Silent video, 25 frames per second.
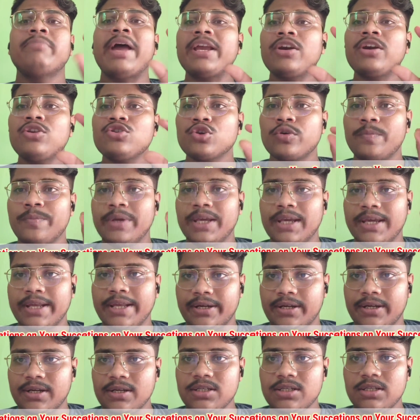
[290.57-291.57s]
microscopic
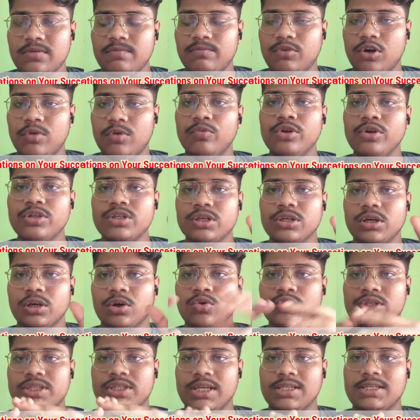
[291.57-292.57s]
characters from which
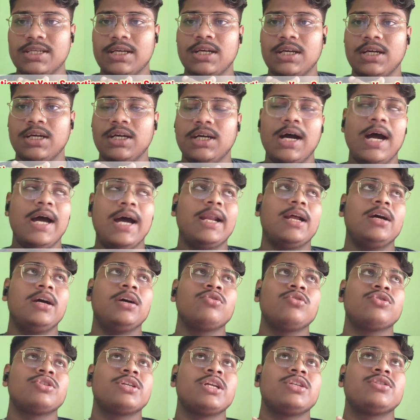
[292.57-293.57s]
questions are
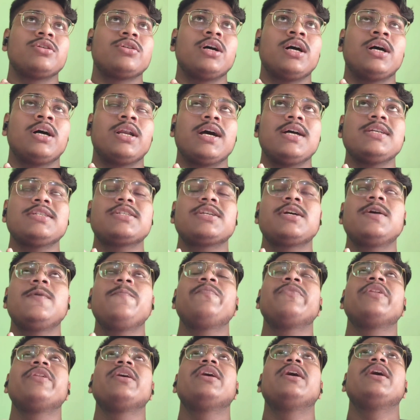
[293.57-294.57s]
asked.
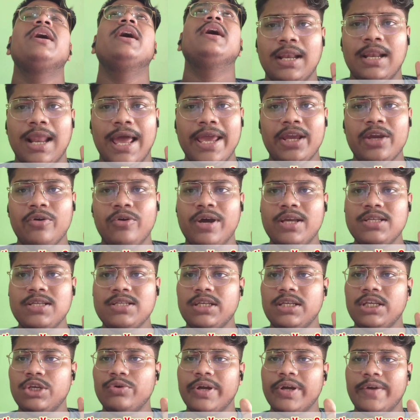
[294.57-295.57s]

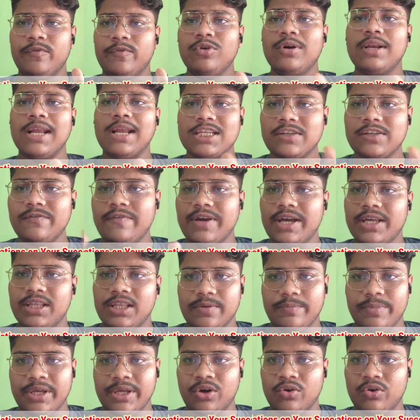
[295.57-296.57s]
Likewise, you have to
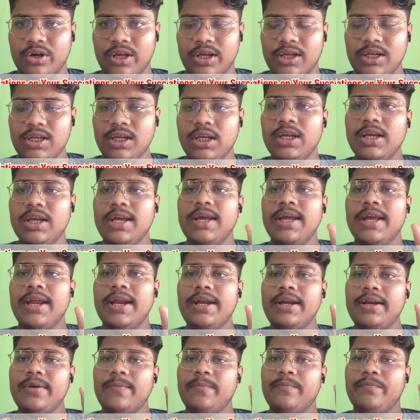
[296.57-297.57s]
classify them accordingly
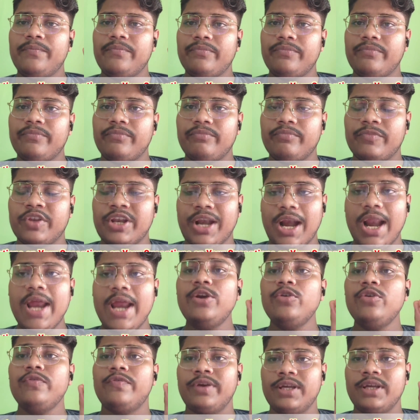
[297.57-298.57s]
and
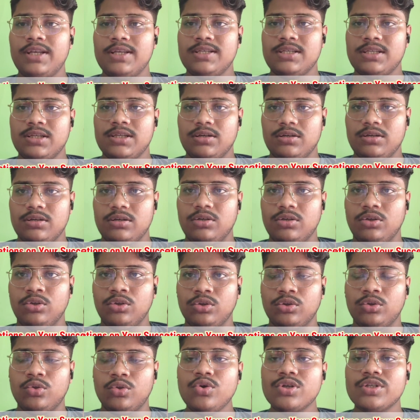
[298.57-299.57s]
try to finish
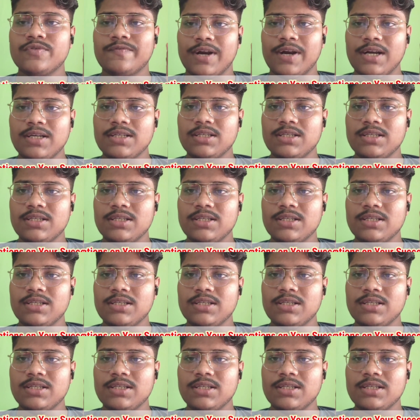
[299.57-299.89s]
those